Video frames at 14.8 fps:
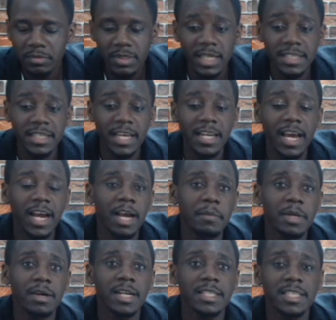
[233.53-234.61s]
Ten Hag
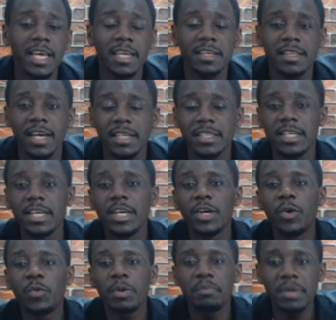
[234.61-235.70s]
coming out and saying that
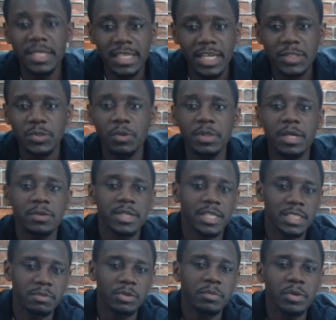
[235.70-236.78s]
we beat Arsenal without
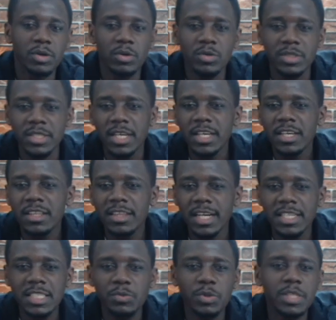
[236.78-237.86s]
Casemiro, because
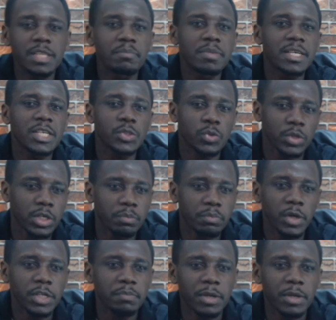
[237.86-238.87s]
that is really the biggest talking point.